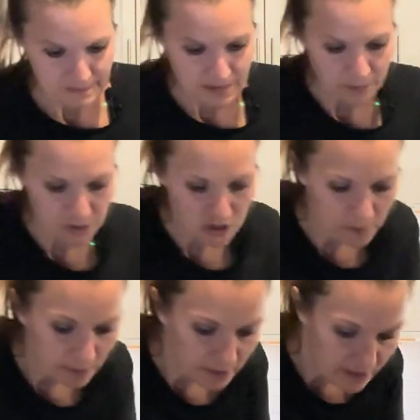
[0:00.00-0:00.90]
And we should
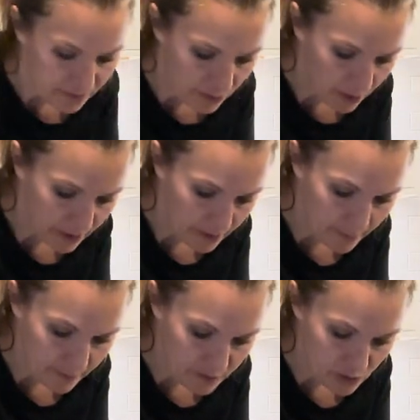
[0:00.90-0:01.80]
be able to get 4. Yep.
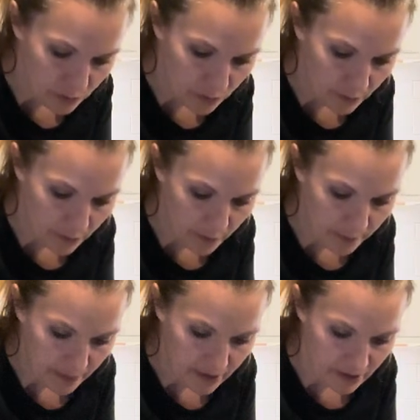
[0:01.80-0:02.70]
So with
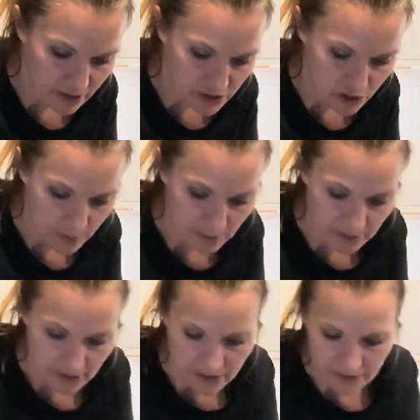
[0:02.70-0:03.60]
1 pie crust, you'll be able
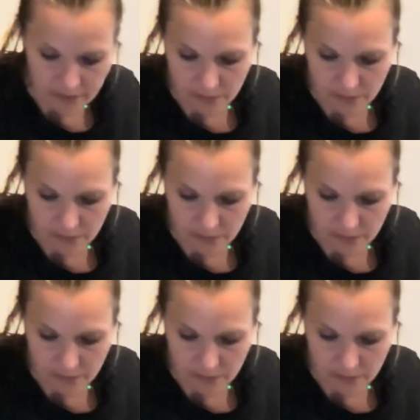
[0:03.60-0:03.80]
to get,